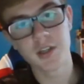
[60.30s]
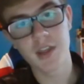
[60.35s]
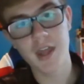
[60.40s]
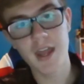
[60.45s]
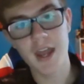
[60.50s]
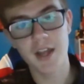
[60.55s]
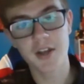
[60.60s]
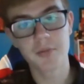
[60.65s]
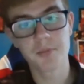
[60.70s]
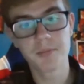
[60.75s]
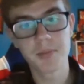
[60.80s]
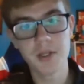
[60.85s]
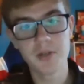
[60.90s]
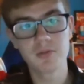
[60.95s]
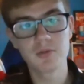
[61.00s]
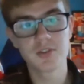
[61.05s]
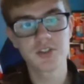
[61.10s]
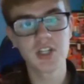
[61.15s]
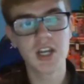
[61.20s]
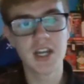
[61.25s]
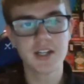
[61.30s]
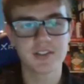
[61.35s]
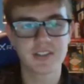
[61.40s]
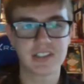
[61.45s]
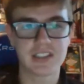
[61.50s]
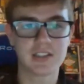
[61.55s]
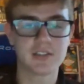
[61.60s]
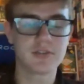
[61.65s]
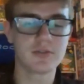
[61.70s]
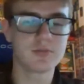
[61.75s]
They had a bid
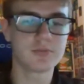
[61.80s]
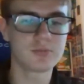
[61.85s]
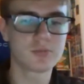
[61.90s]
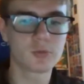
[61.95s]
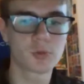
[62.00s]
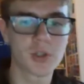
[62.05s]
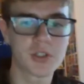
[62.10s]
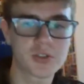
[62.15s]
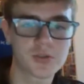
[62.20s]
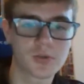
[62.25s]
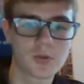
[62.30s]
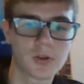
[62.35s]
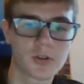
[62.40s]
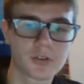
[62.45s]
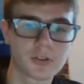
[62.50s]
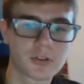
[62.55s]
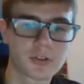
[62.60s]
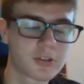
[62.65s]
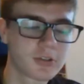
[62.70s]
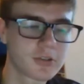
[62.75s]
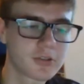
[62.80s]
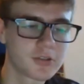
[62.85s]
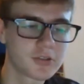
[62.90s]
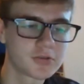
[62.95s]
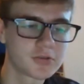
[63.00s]
rejected, which was